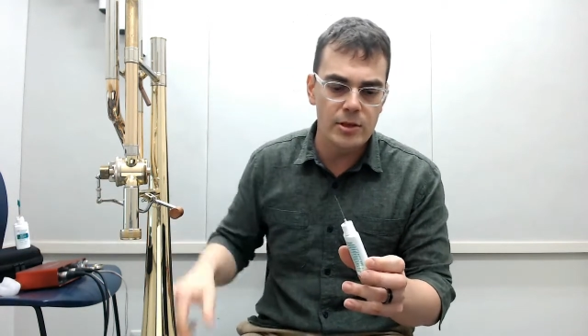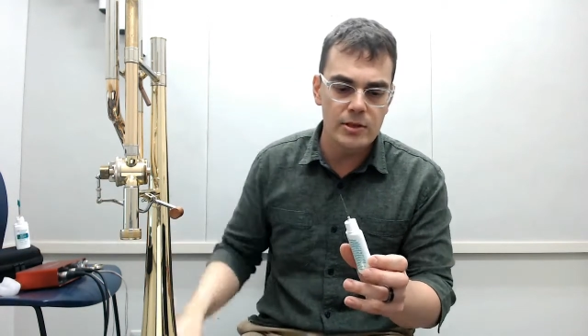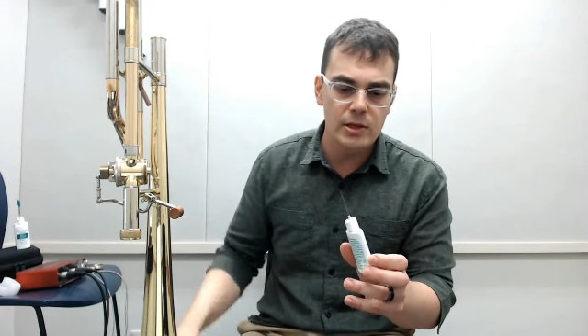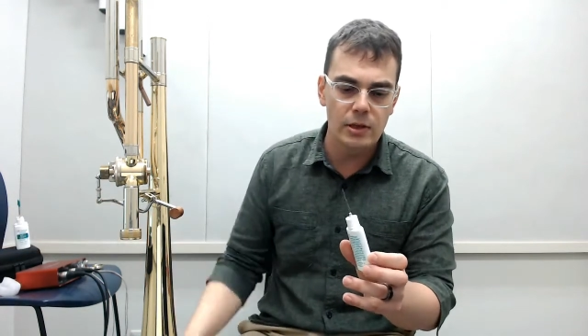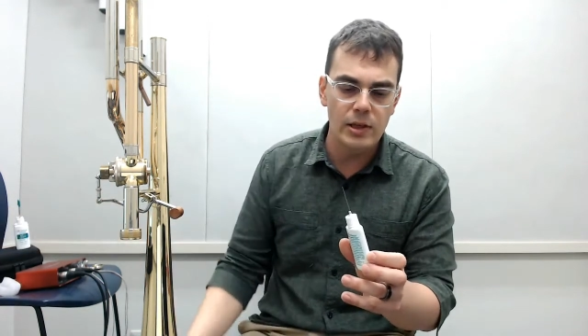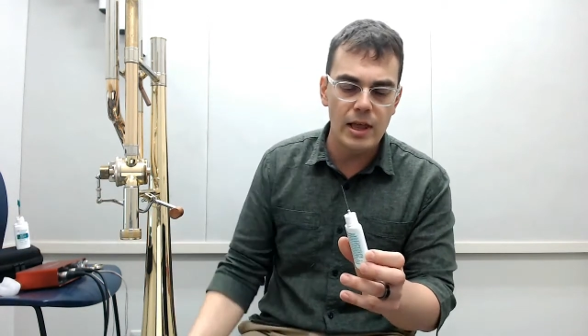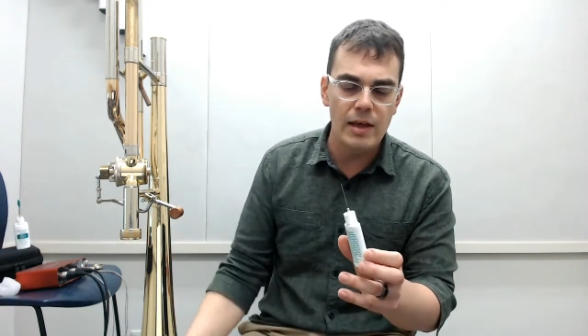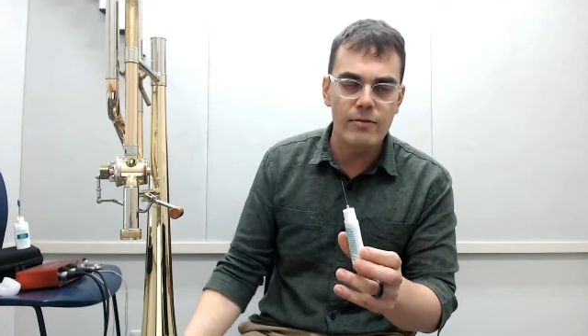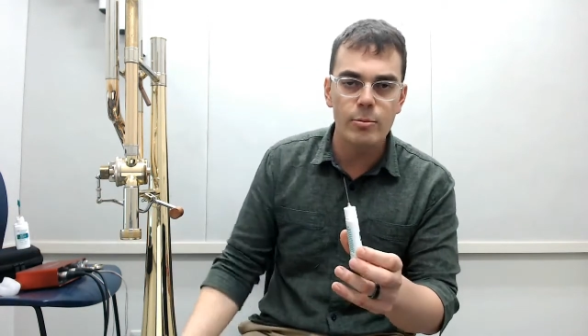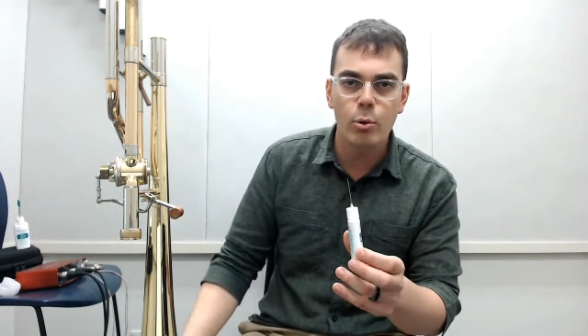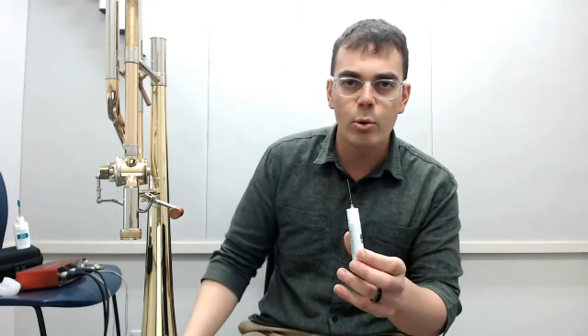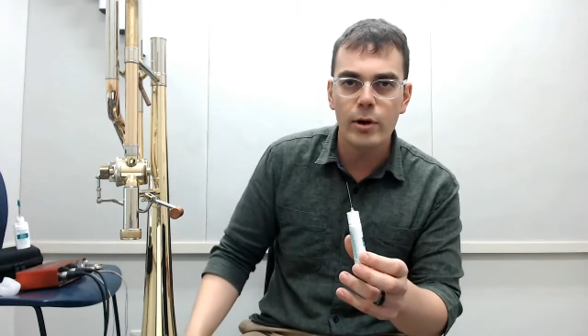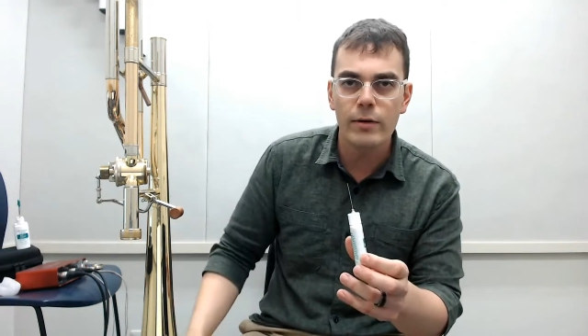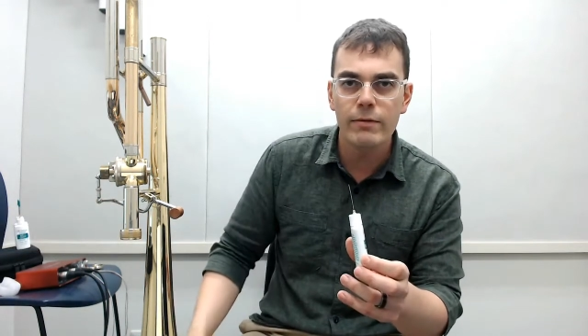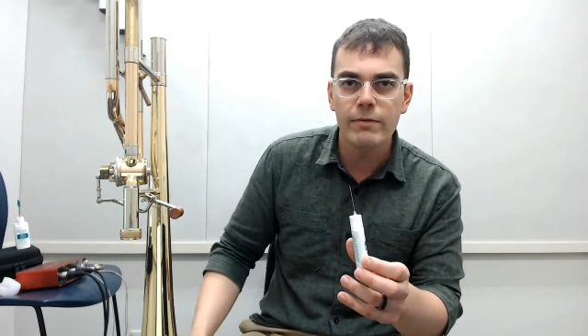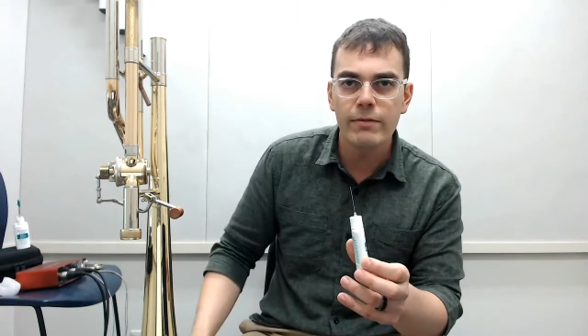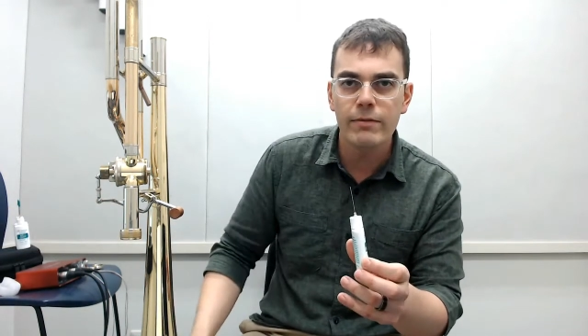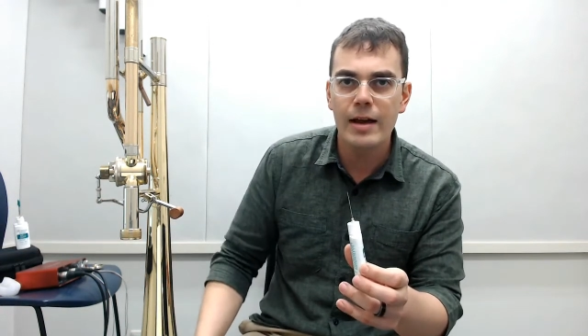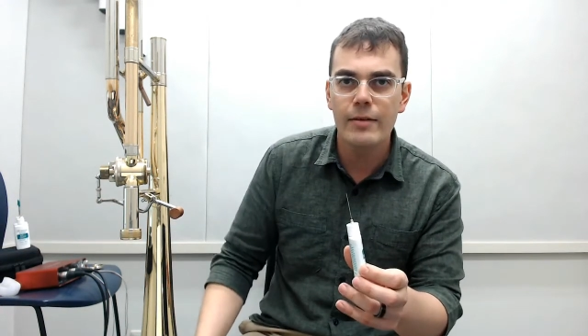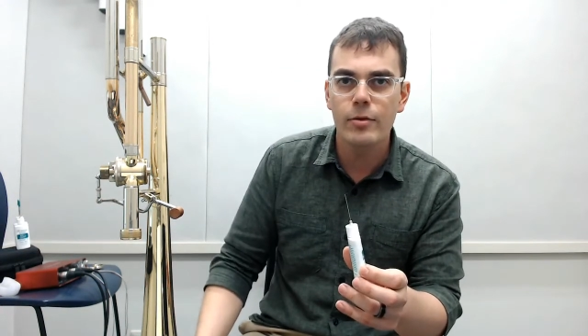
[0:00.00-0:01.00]

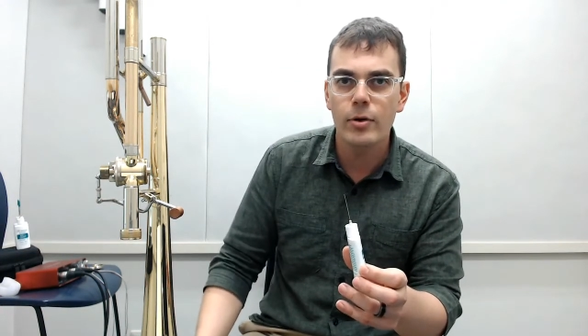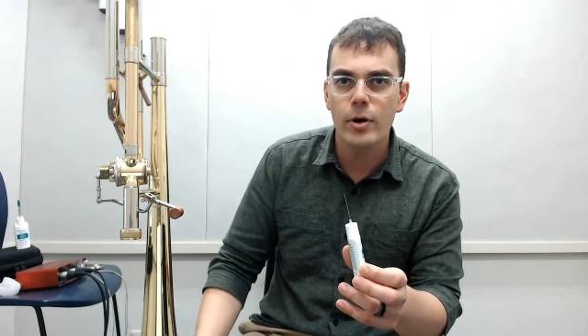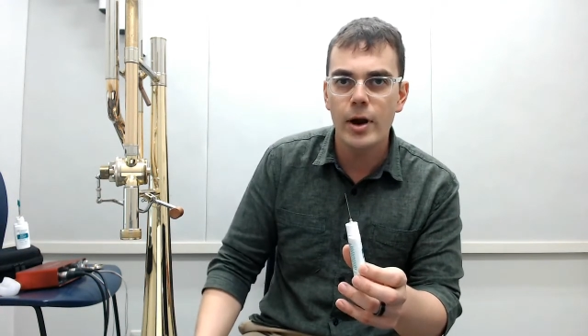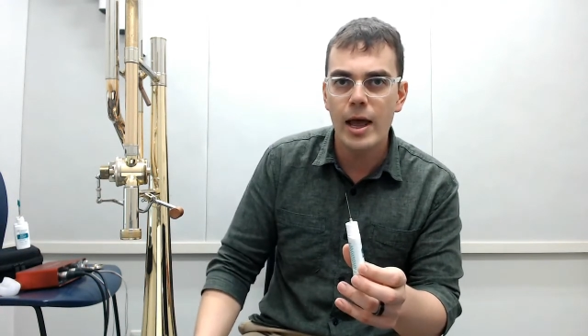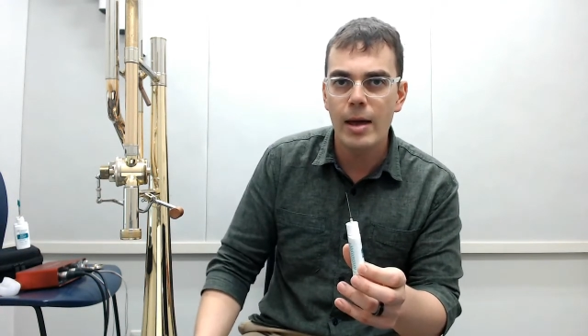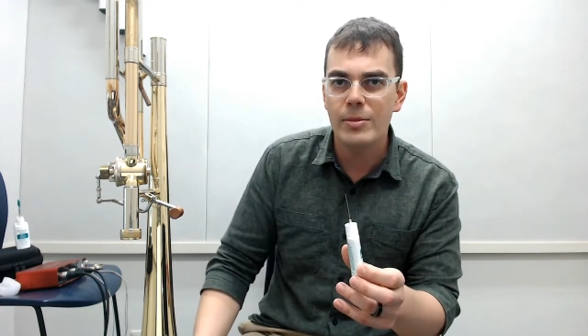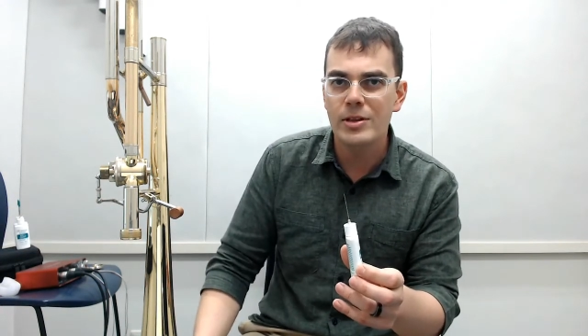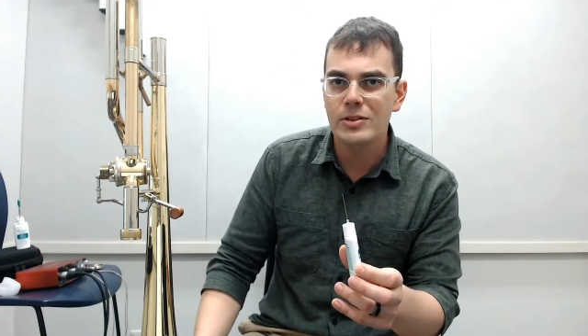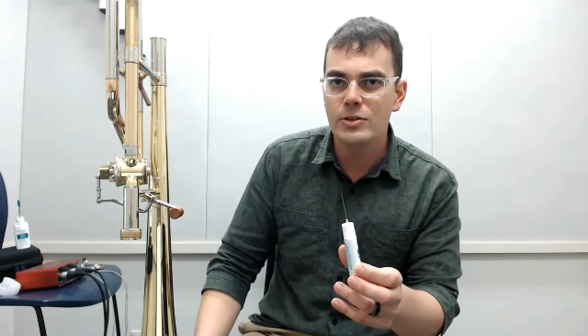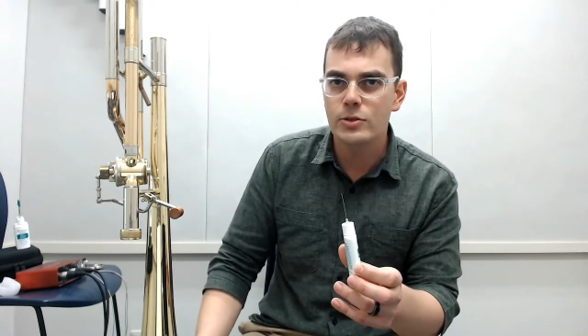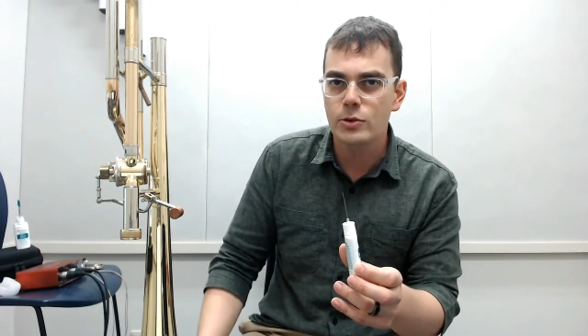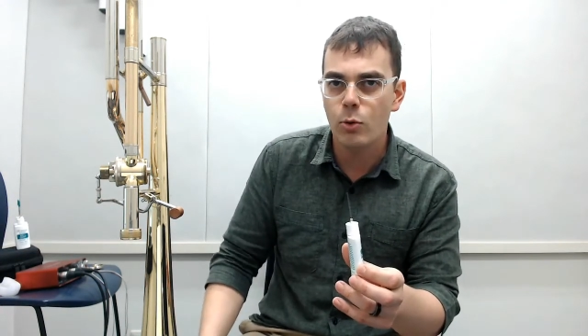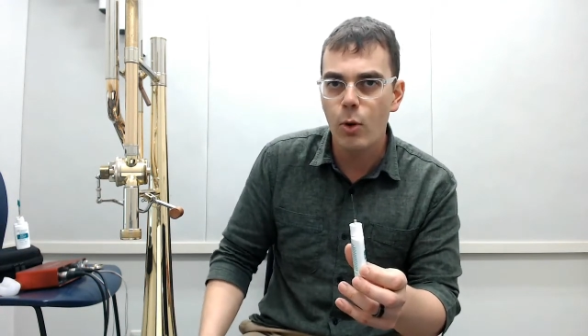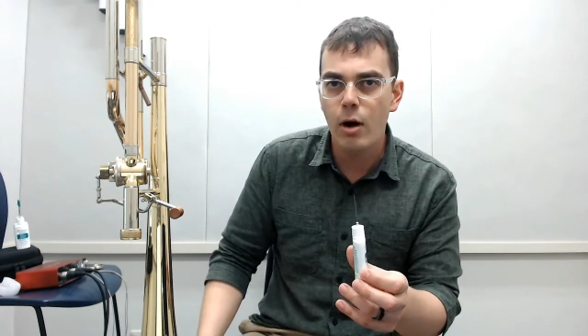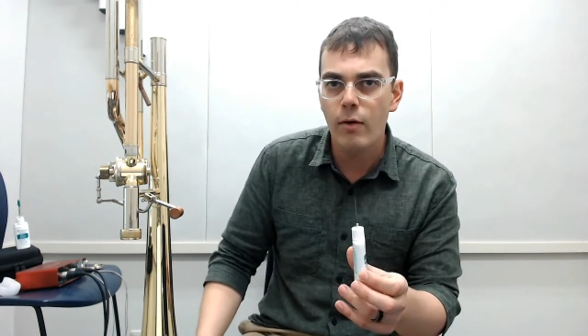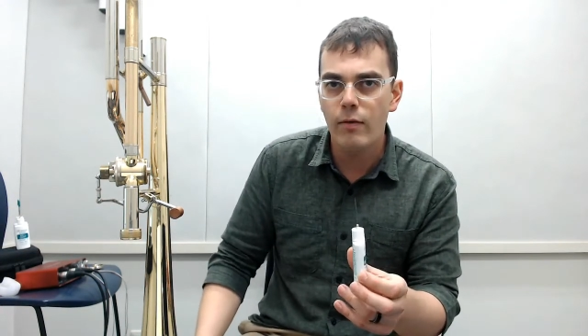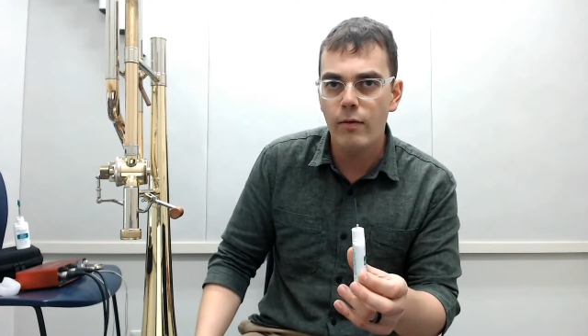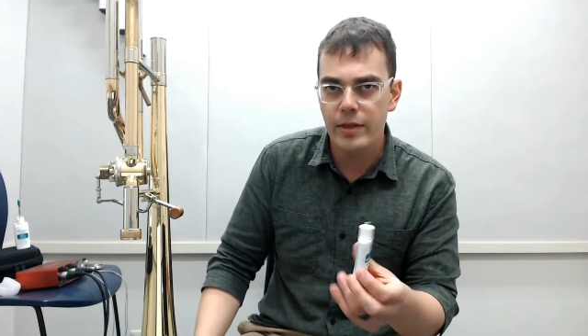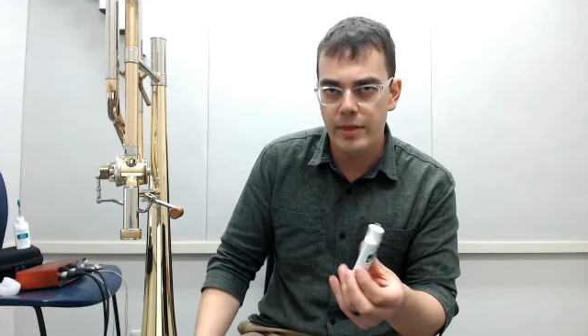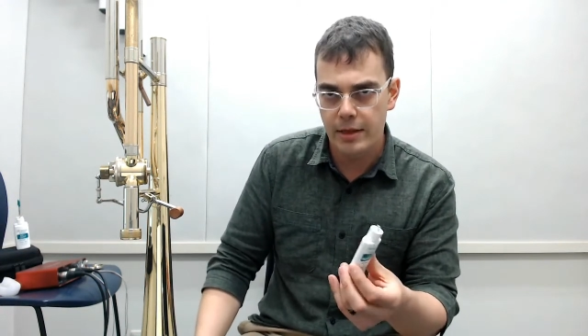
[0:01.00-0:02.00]
11.5 or Hetman's
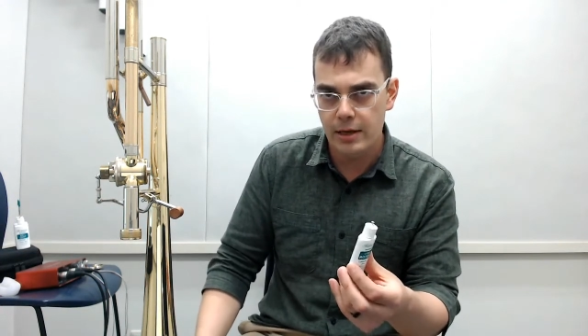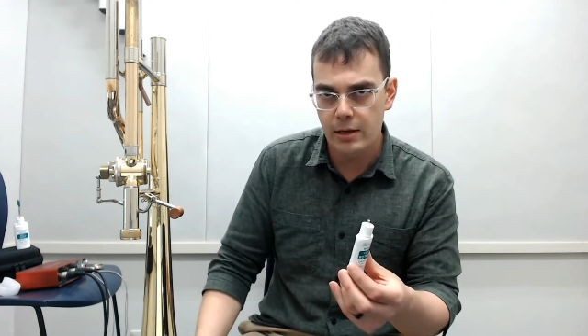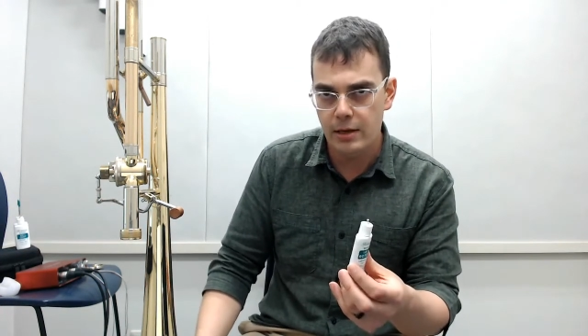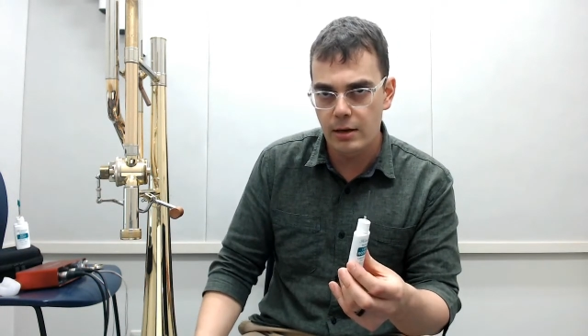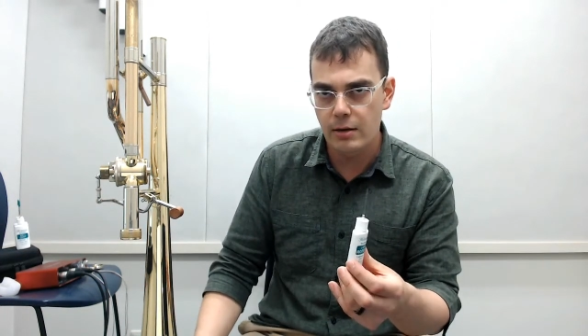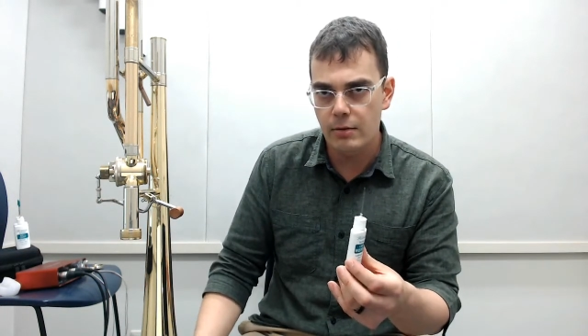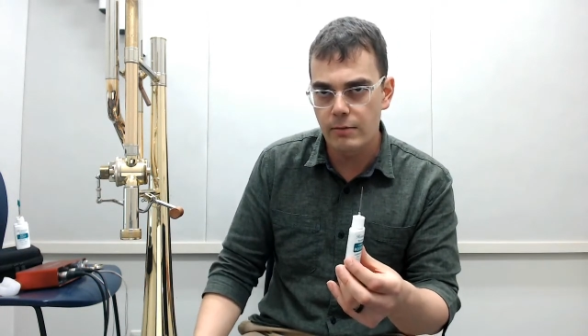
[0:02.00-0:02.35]
12, I think.